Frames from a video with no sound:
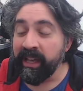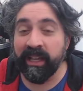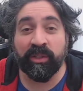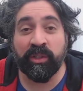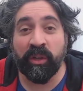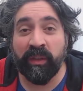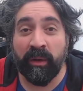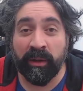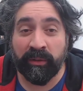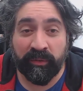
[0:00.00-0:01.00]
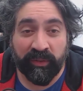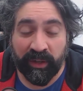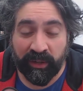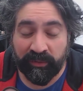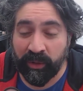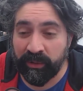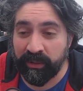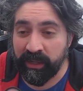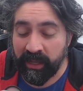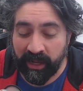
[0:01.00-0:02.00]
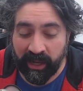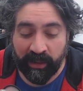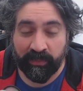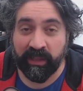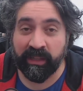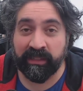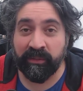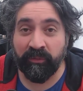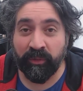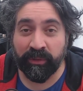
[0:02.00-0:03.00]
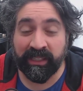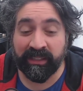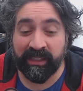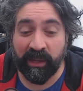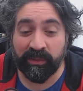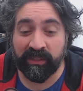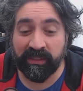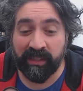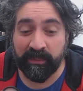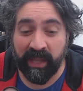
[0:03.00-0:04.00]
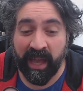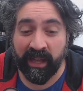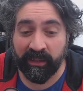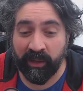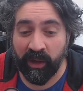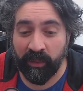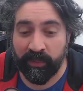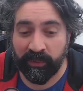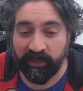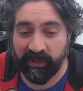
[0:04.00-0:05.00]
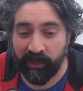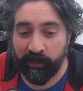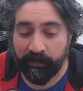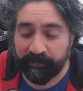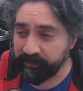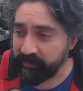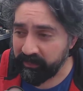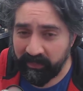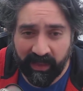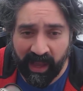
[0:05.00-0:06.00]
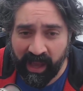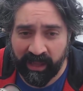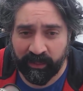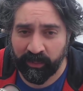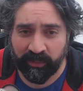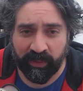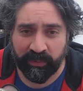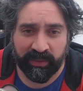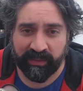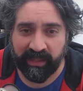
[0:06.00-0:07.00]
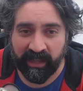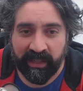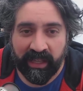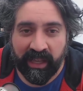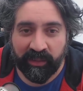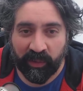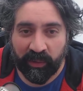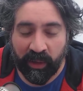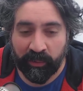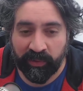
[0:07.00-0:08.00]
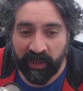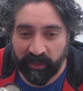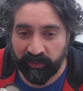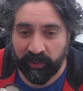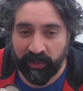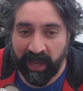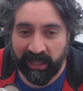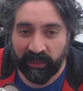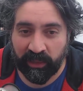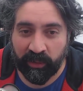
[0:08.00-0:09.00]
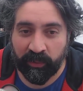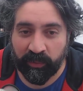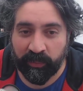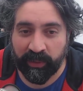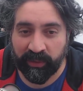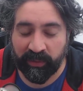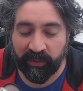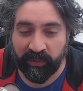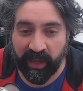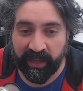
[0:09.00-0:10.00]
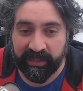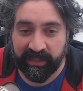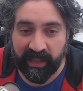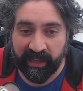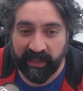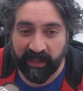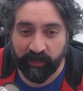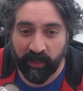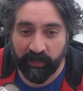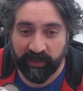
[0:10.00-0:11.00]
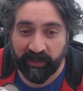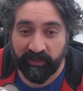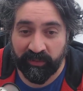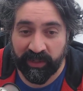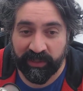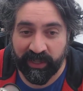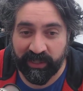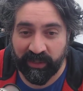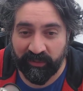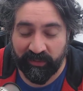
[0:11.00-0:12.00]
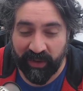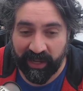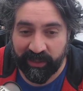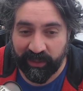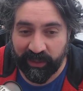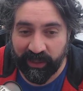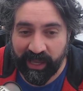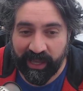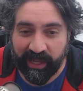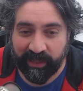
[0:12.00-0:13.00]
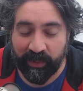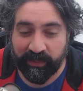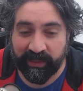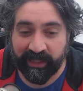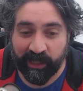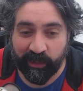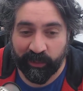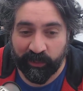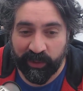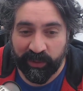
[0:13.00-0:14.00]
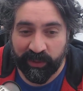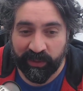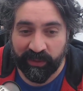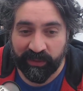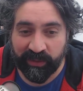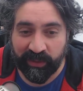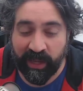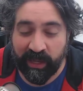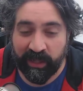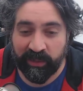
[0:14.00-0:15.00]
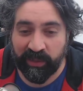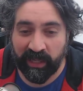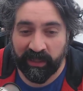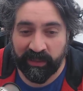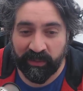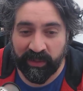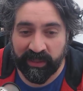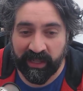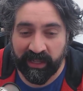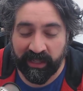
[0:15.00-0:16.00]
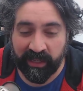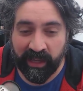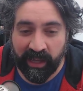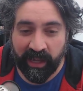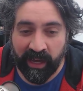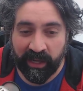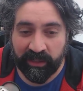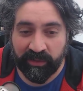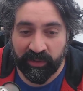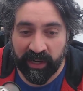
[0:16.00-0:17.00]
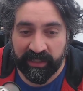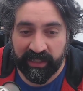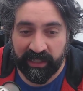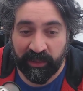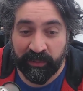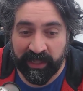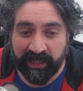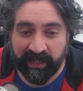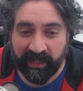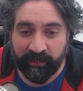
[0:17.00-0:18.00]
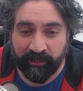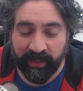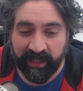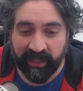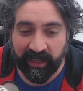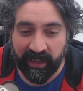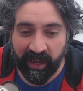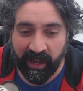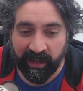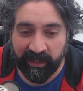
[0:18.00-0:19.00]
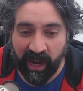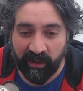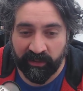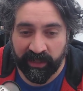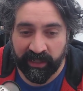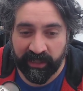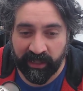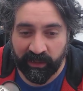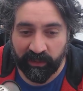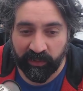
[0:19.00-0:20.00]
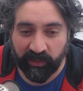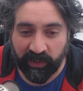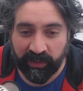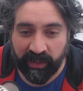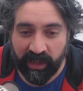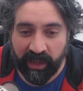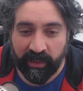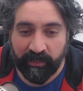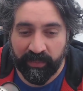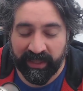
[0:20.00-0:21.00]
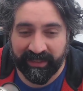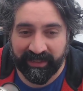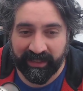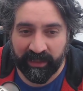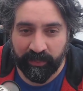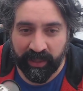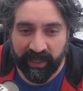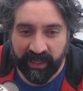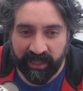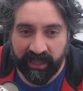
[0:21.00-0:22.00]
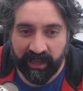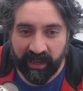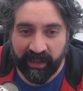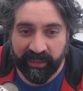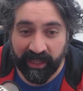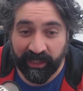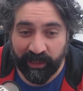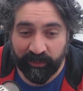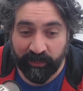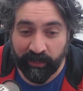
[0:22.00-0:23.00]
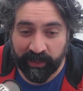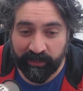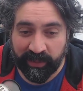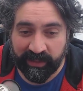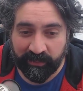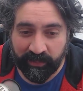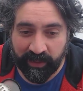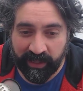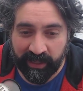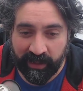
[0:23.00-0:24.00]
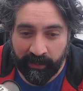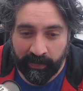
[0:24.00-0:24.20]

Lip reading: it just shows how unfit I've gotten. Like I said, 14,000 steps at the car boot sale. And it was just, yeah. So I will say a few hellos because Esley has popped in, Vintage Vandal has popped in, Kenneth Christensen, Jason reselling, Tracy Uniquely Me, Gary Nicholson, BCP. Thank you for popping in, BCP.